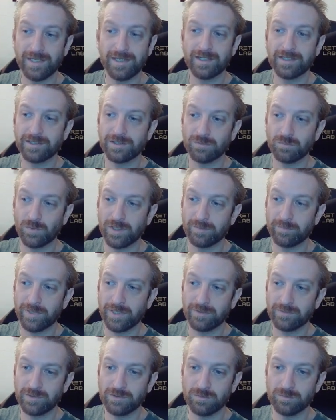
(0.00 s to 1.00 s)
AI could wipe
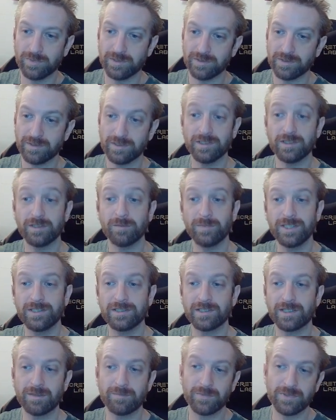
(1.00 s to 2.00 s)
out humans. In the
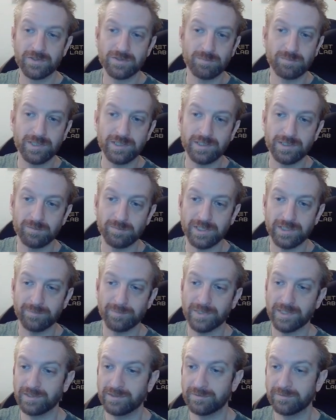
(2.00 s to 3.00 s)
meantime, there's money to be
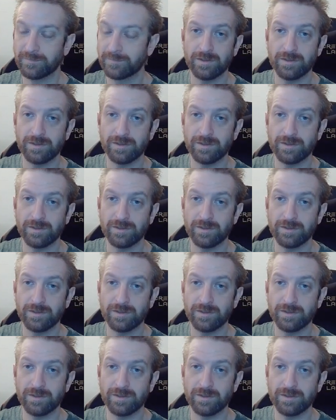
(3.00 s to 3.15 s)
made.